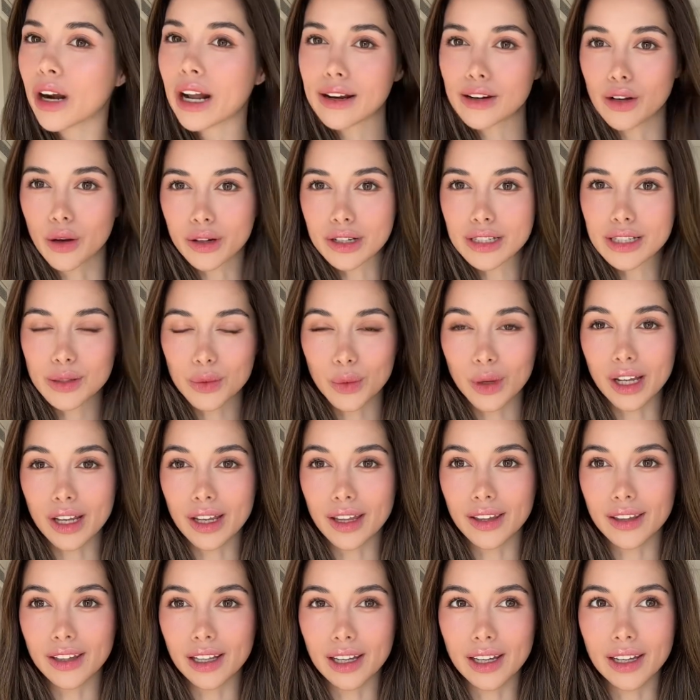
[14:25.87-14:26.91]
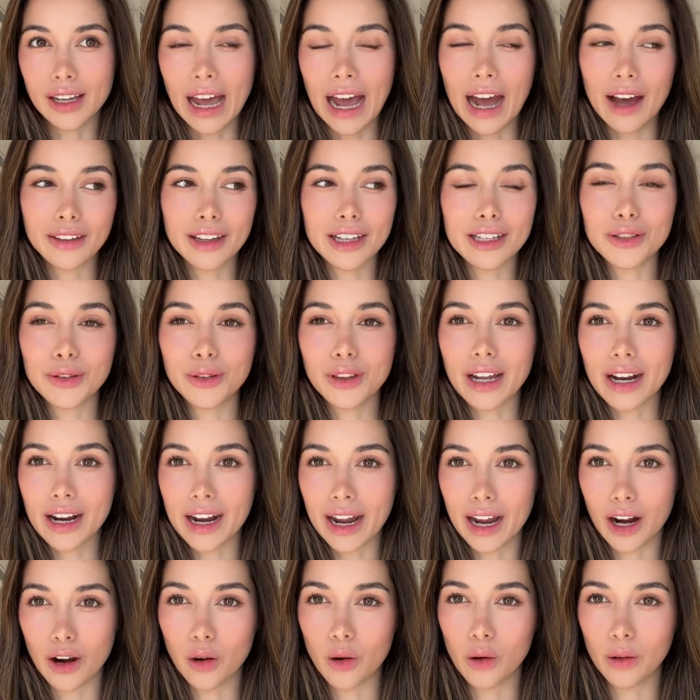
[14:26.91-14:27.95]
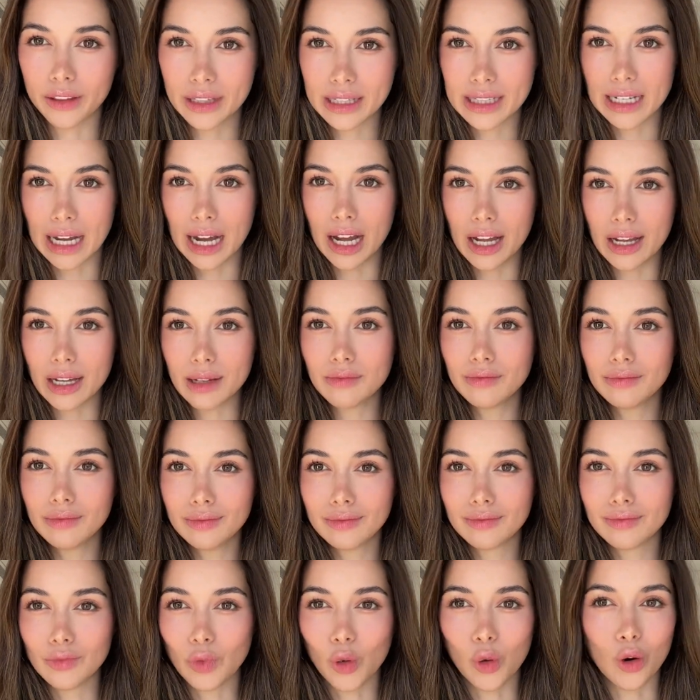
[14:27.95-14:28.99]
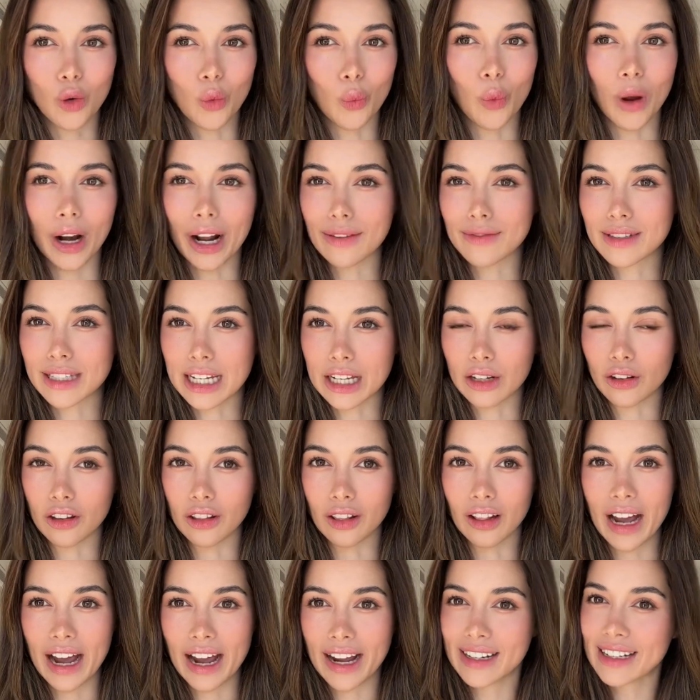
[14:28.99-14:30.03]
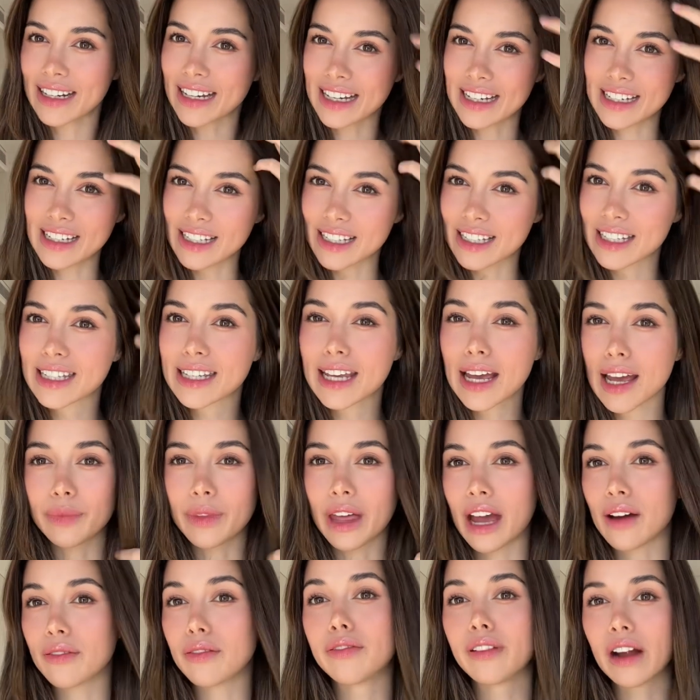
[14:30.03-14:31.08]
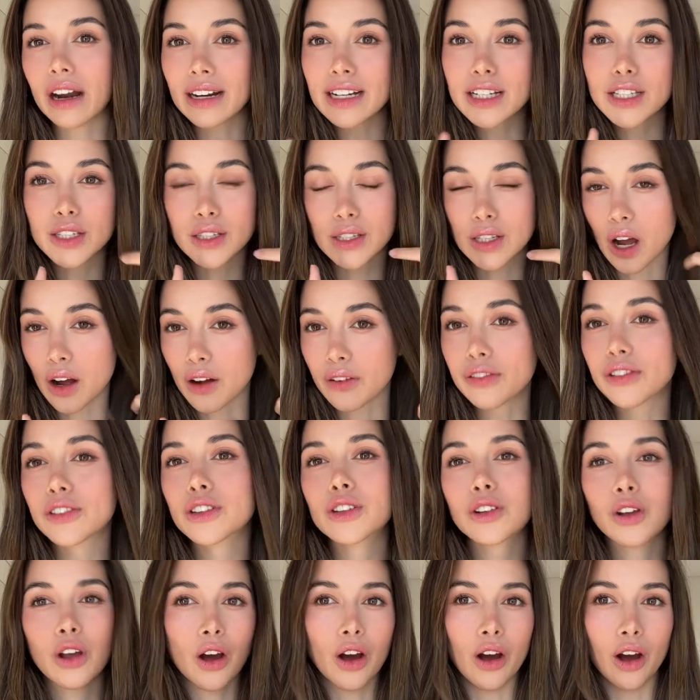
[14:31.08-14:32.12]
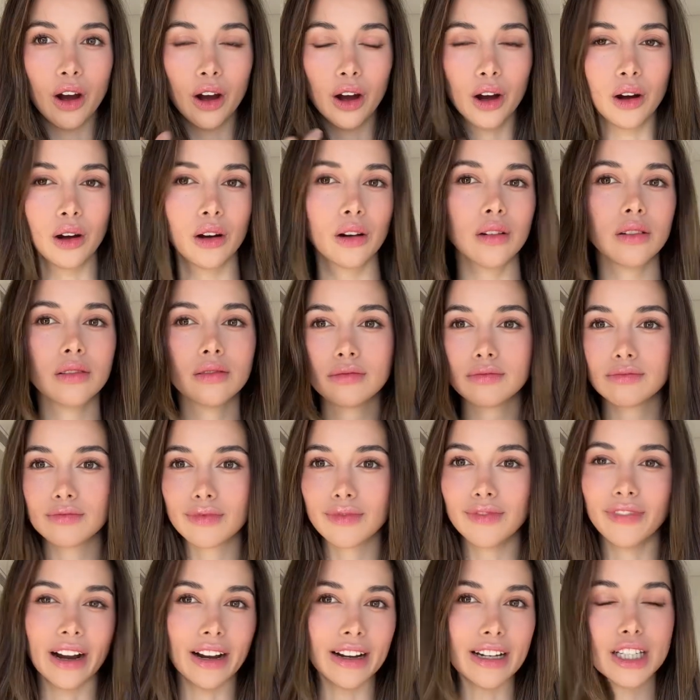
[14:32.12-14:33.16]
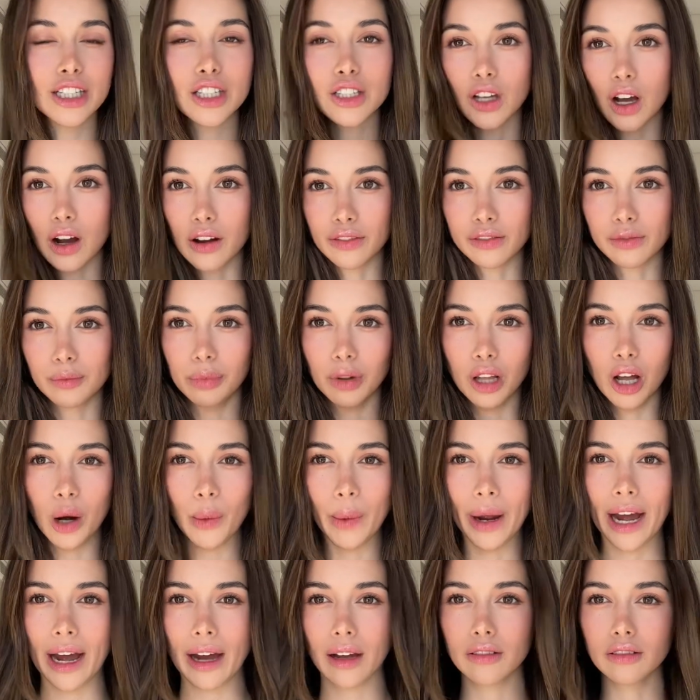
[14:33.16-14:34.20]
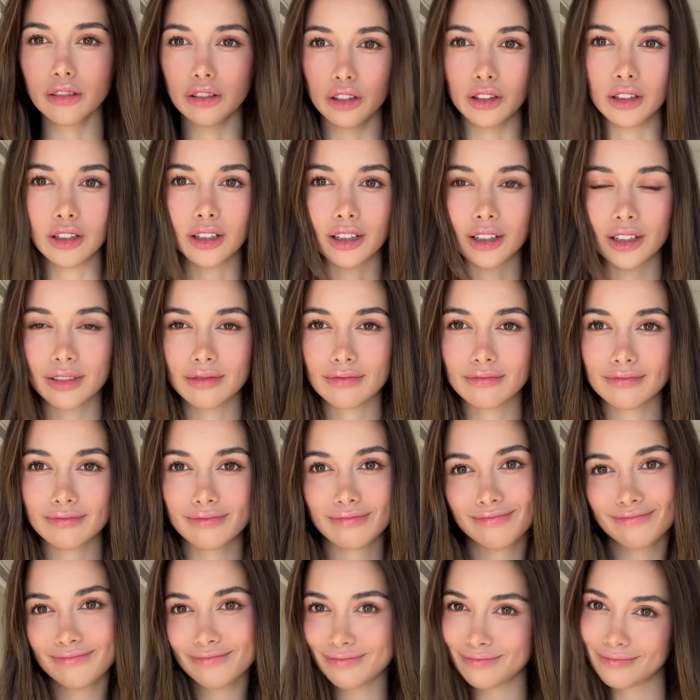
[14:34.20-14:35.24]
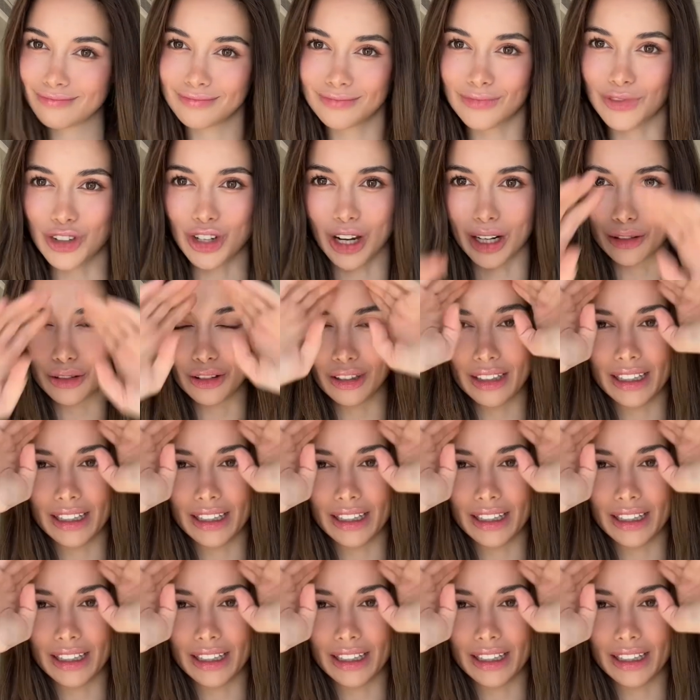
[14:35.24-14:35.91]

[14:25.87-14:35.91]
noticed with how they do their hair all the time, or what I've seen online, is they have a very soft curl, very soft blowout look generally.